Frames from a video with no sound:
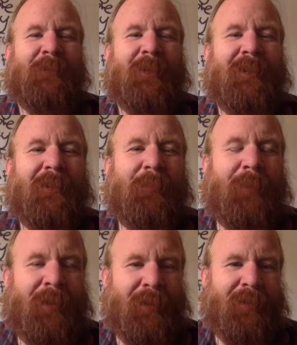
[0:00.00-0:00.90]
Trying to get,
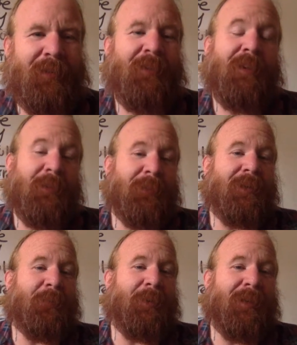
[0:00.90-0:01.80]
or I am
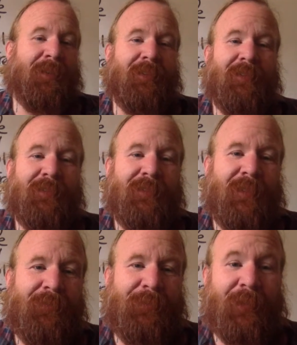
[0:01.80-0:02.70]
getting better.
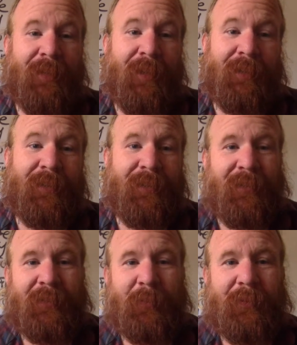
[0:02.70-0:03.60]
I feel like, at
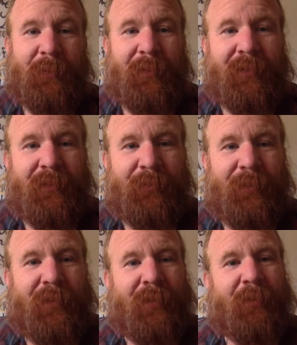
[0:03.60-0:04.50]
least with doing these
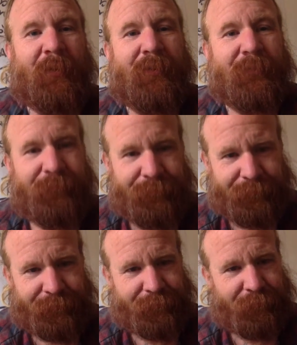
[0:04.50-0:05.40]
videos,
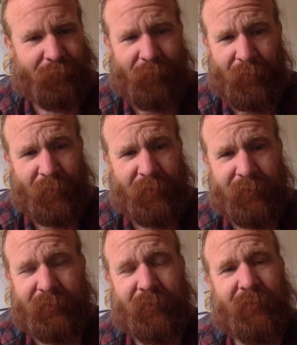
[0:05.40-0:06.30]

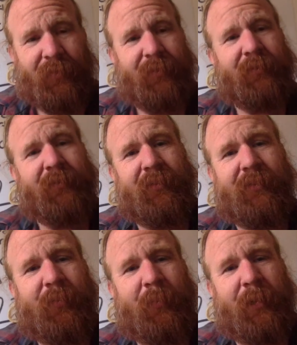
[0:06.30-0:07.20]
it
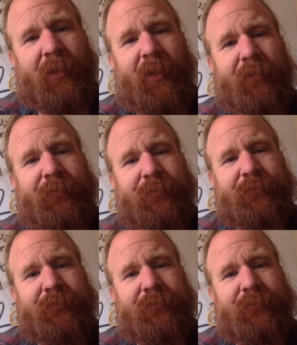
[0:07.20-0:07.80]
does throw me off.